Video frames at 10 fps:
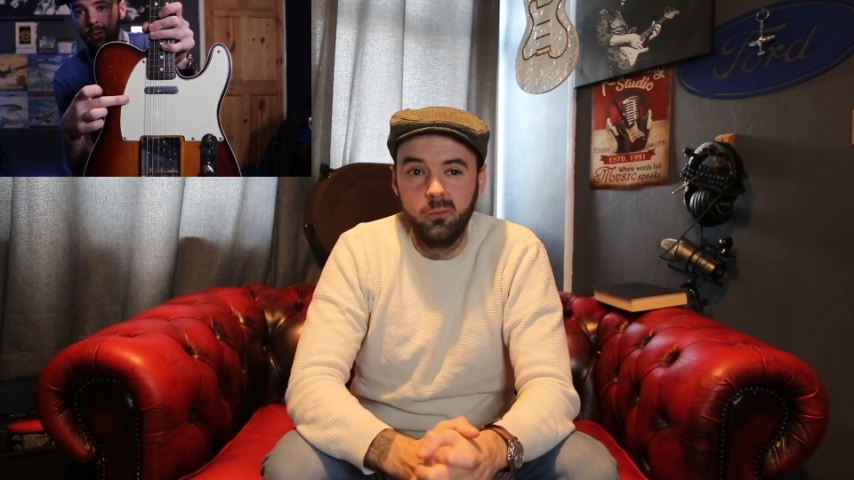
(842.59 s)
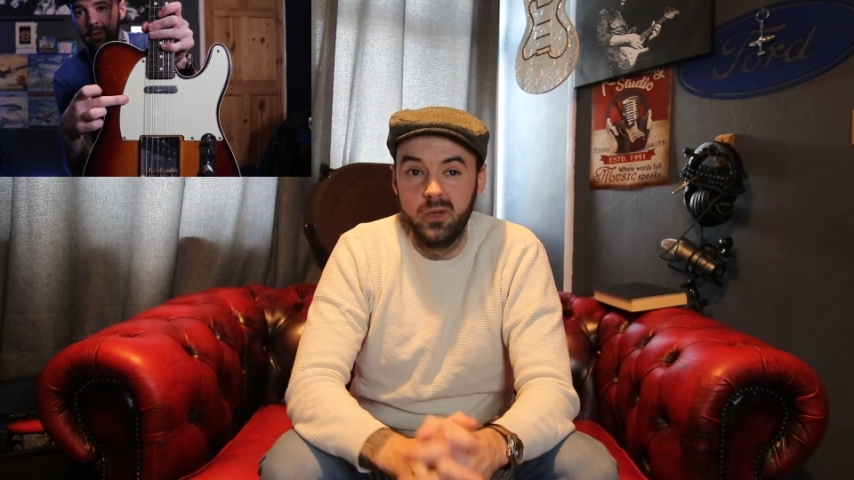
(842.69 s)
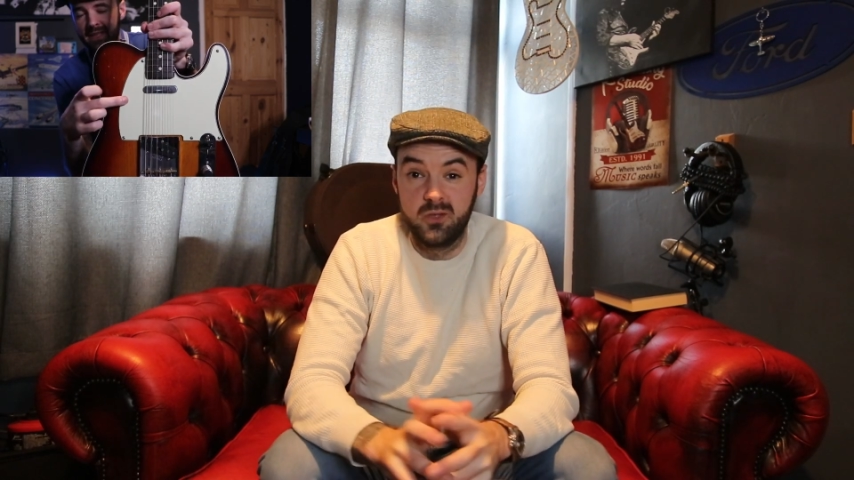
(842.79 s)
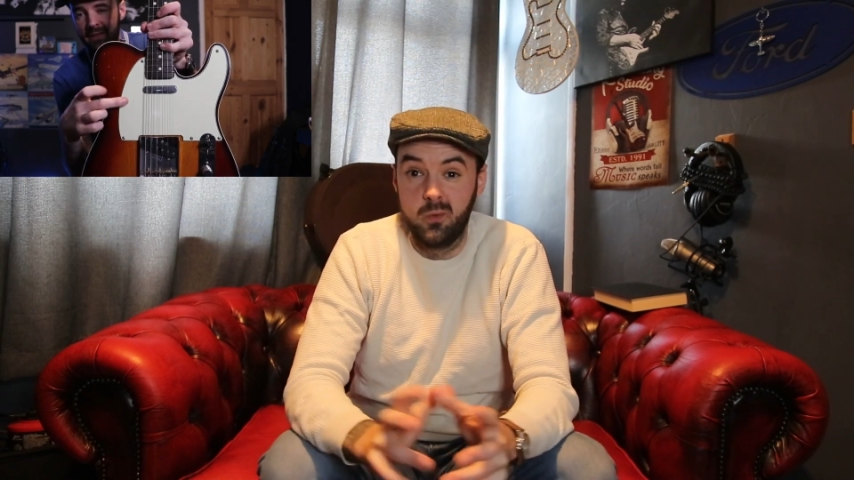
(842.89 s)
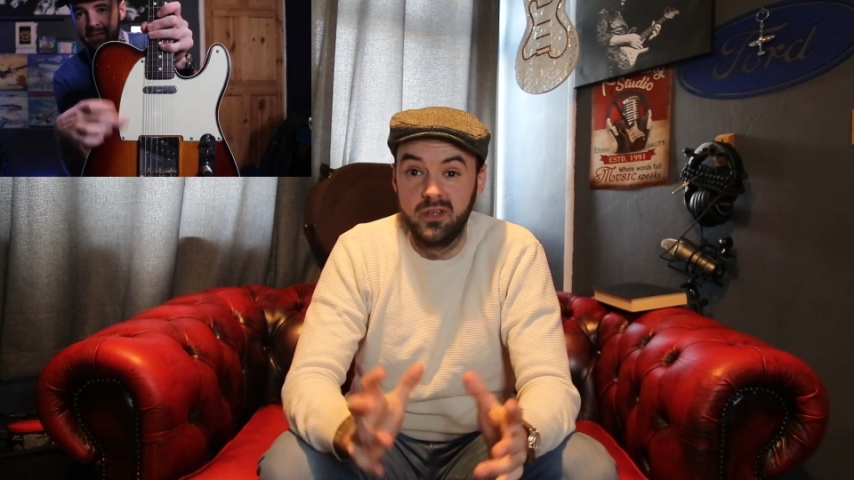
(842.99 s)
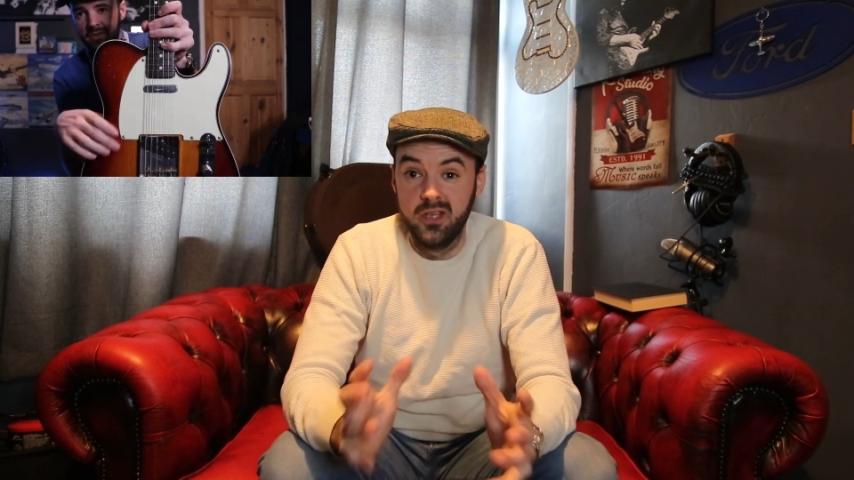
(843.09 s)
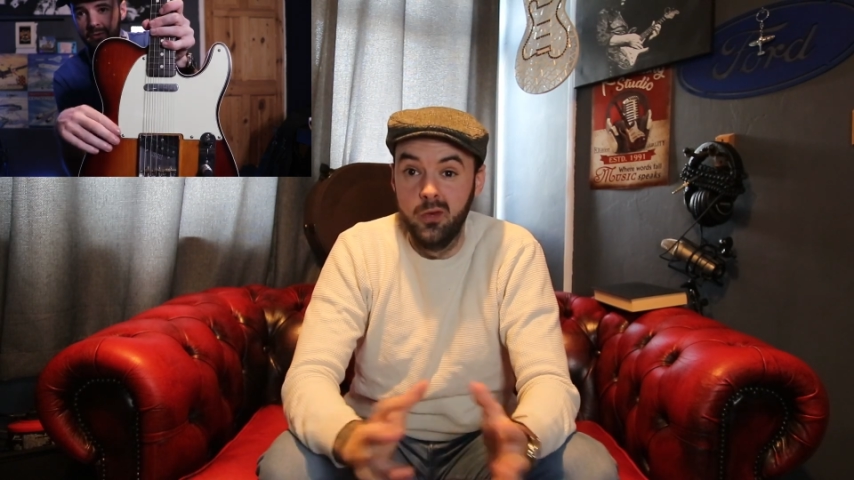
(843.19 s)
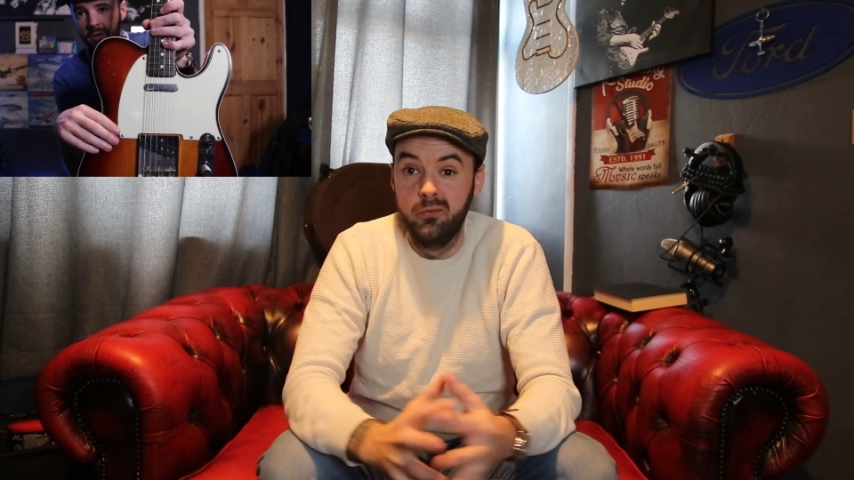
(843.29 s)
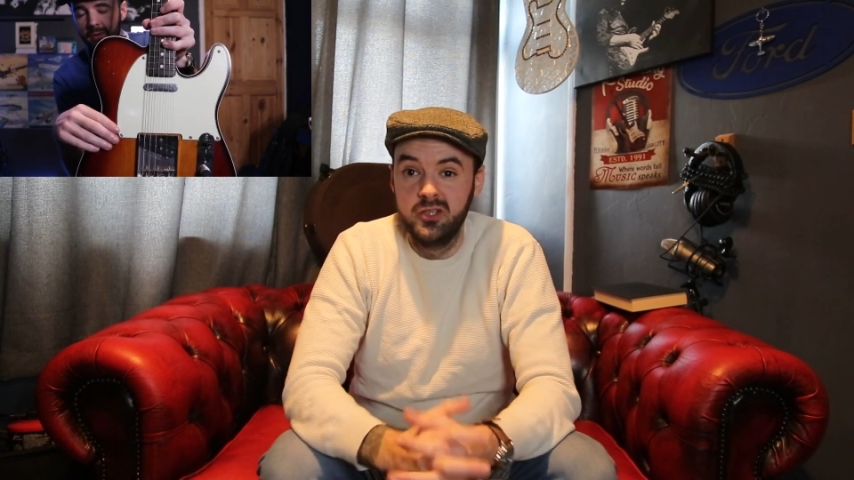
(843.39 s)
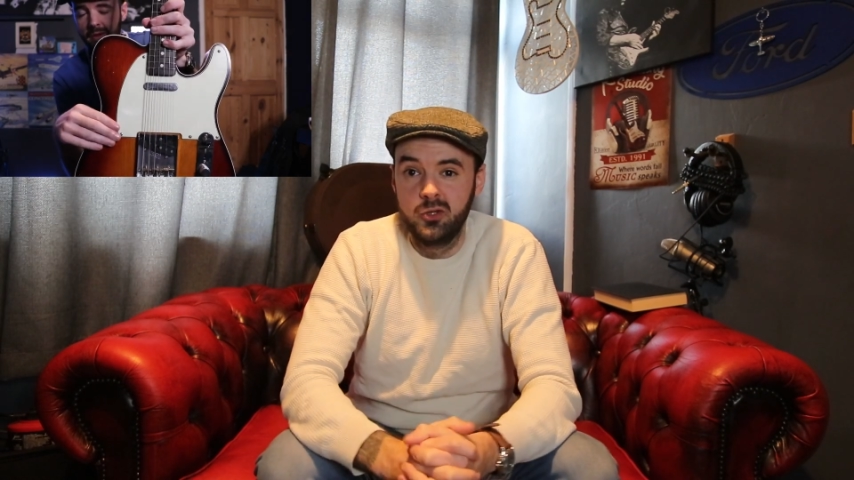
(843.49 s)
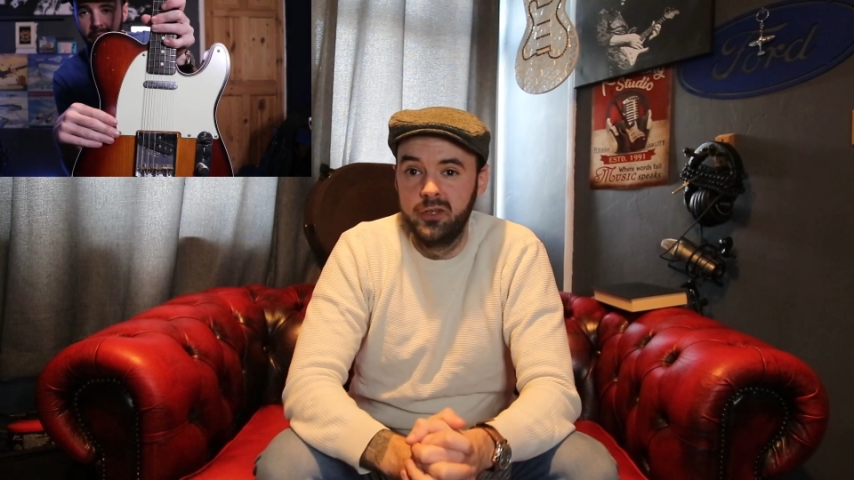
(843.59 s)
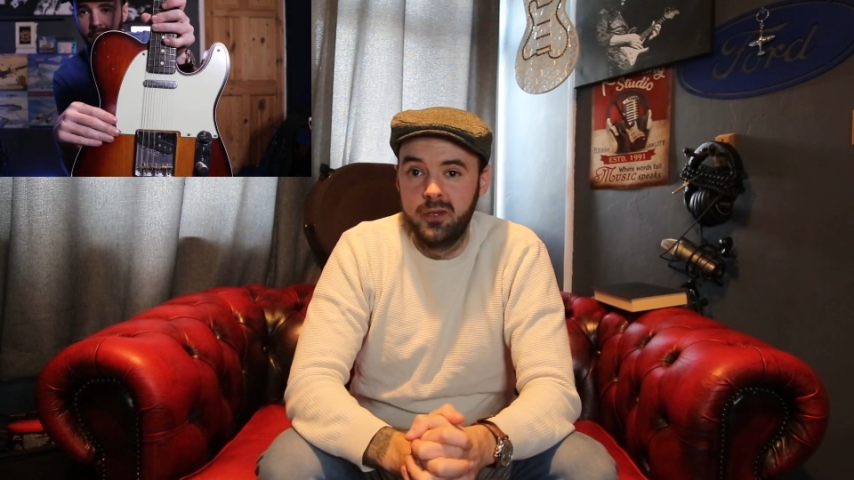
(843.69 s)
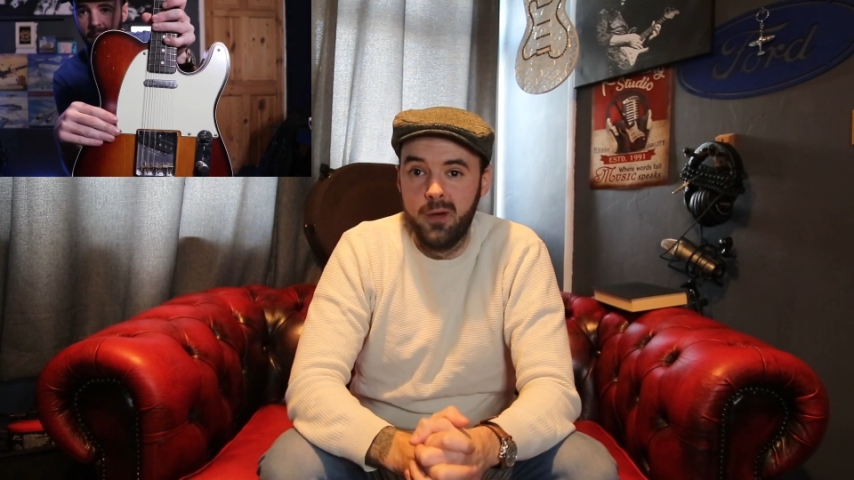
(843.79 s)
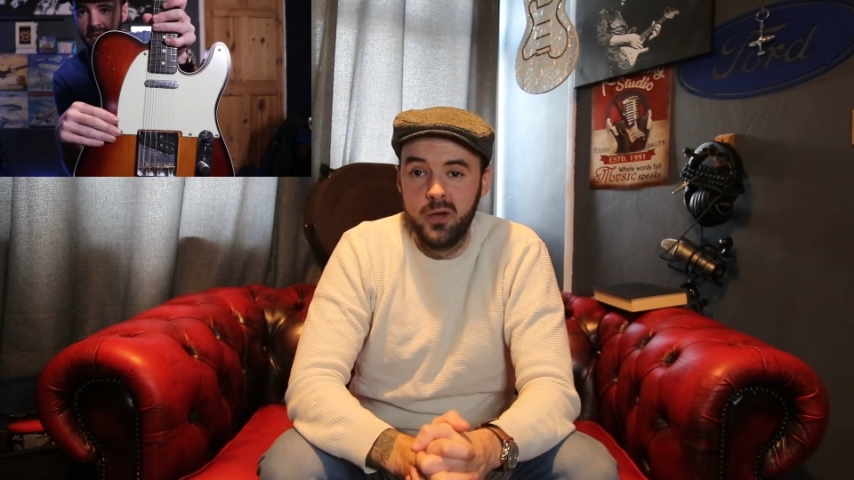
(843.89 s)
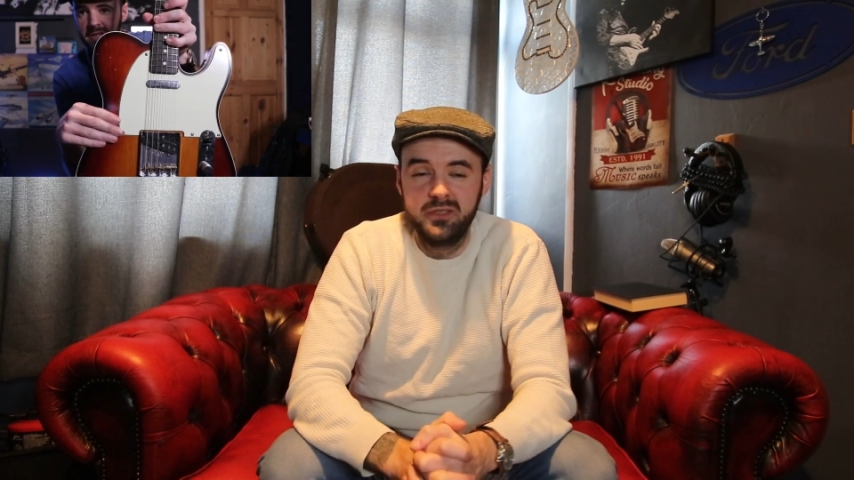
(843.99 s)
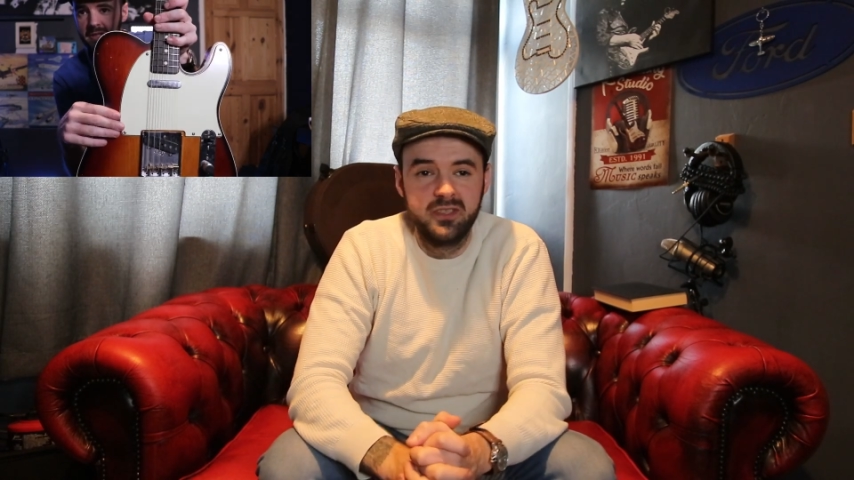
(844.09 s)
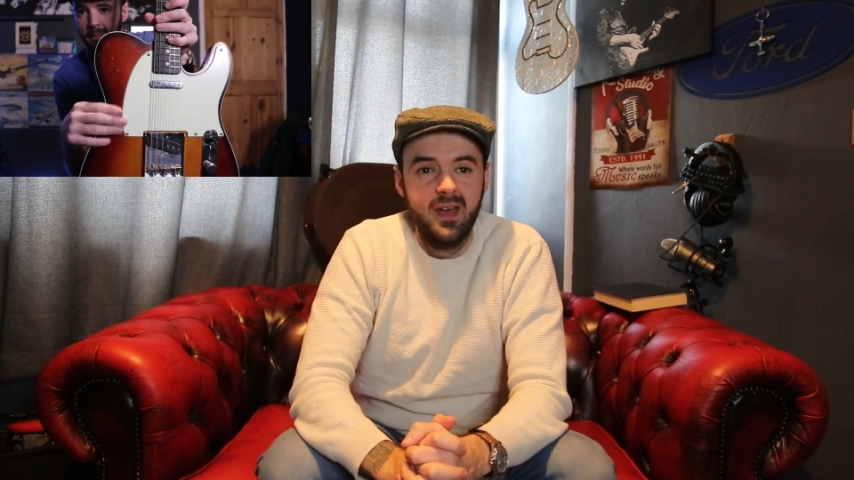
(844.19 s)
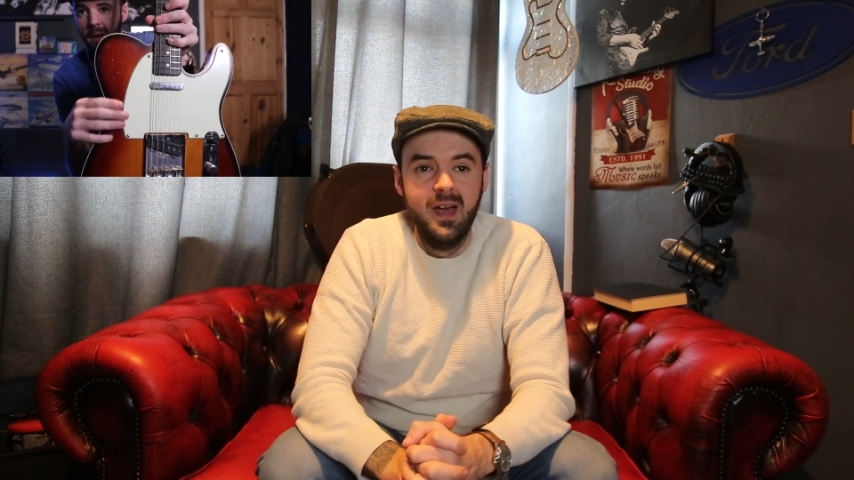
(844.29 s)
which one you've enjoyed the most.